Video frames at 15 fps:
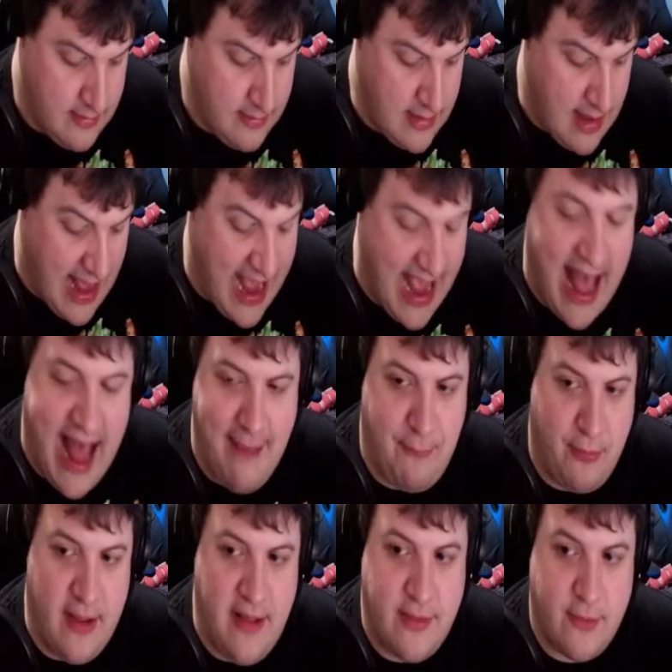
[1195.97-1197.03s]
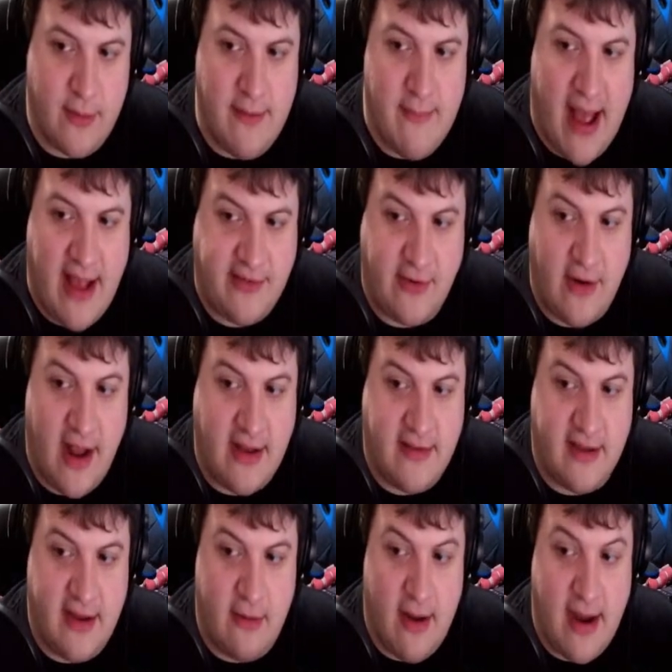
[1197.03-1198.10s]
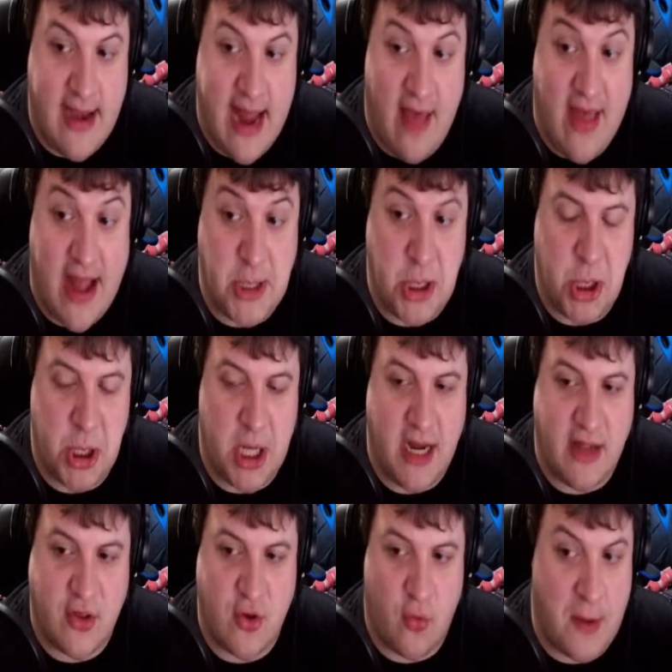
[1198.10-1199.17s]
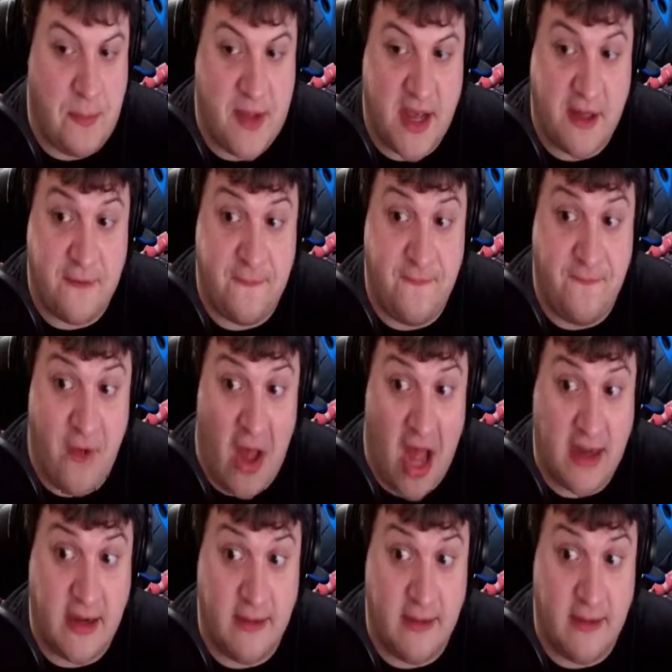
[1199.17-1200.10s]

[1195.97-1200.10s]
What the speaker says: I played the remaster, and I can tell you right now, that shit is cryptic as fuck.